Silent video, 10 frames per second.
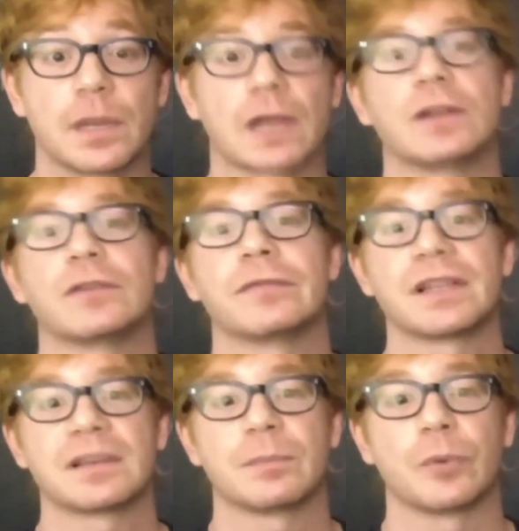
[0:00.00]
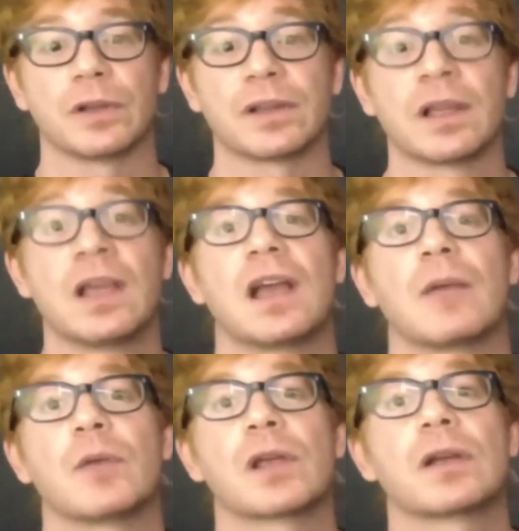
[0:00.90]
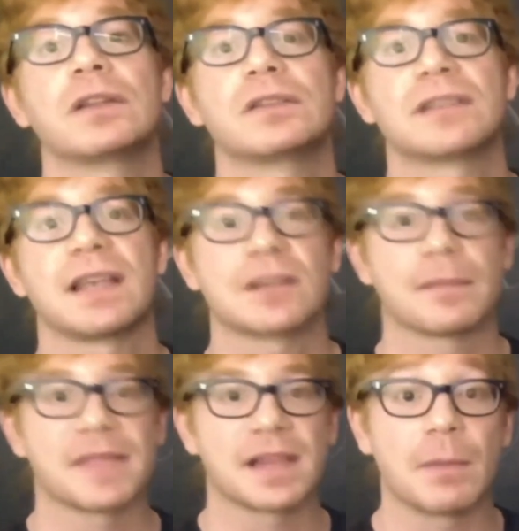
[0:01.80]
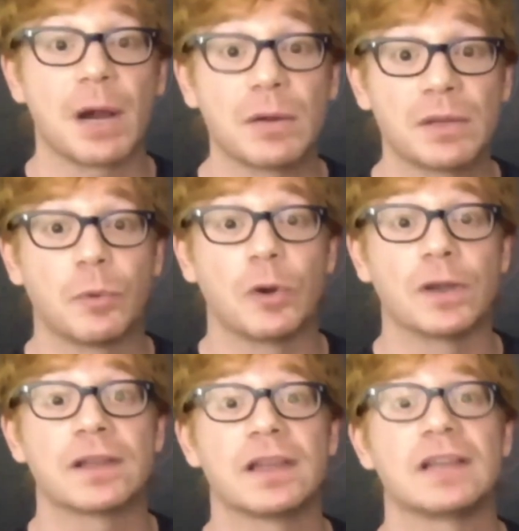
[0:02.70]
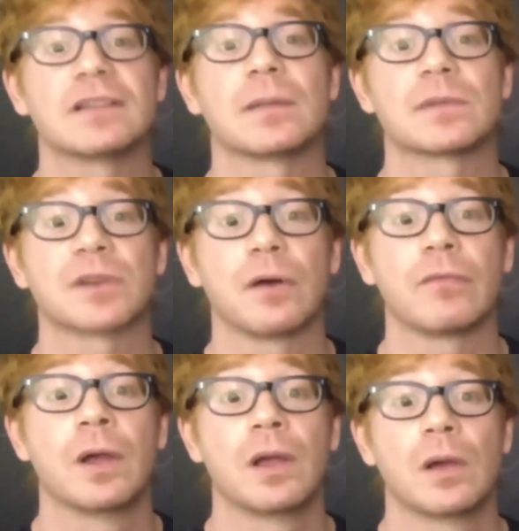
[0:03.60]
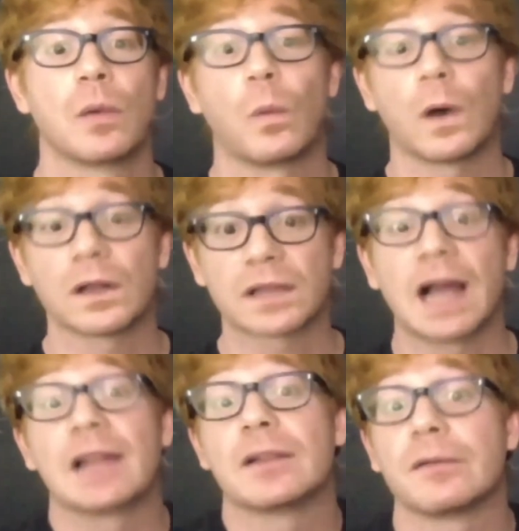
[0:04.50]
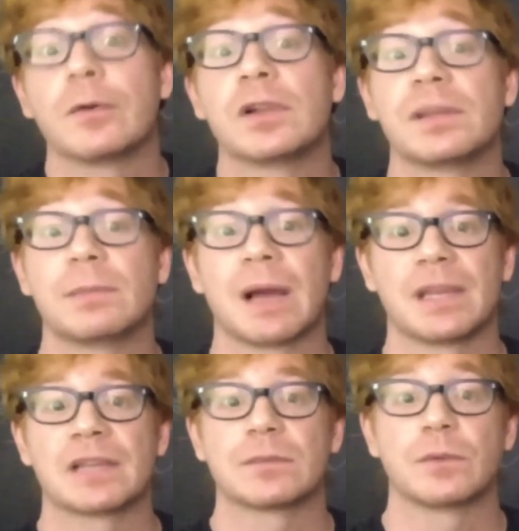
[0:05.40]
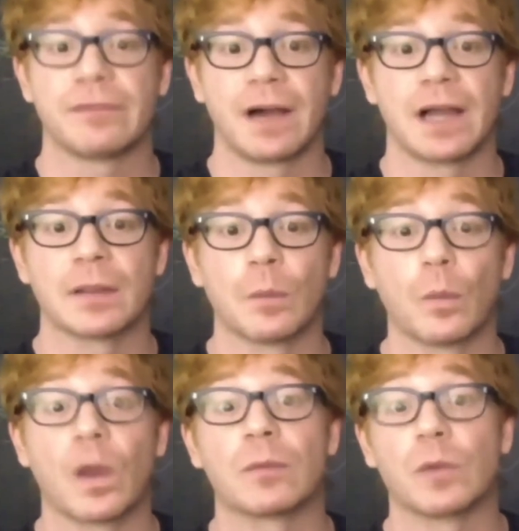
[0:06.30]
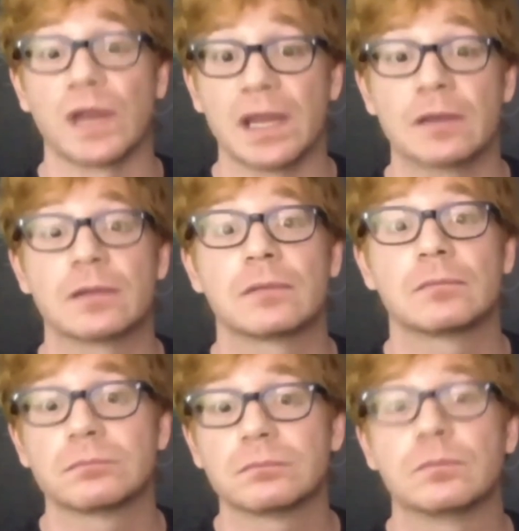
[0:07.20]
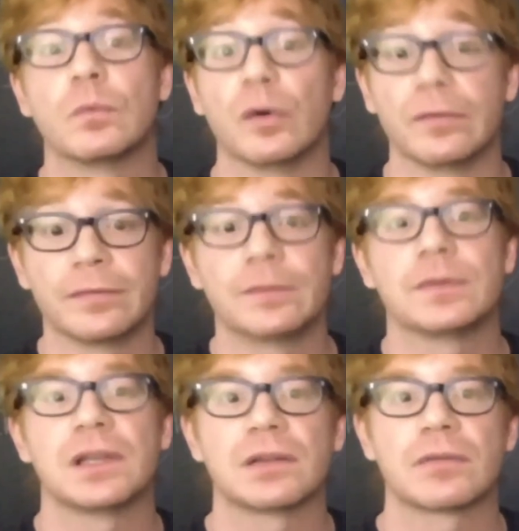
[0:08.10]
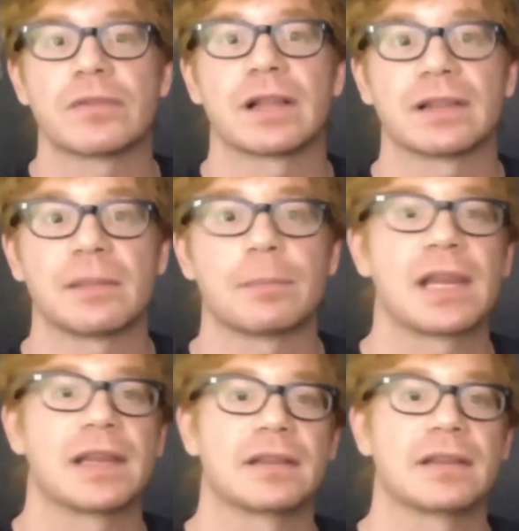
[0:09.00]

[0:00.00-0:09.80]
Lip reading: going to fix a point, and we are going to say something about the point in terms of what kind of folding mappings we find when we move the reflecting planes.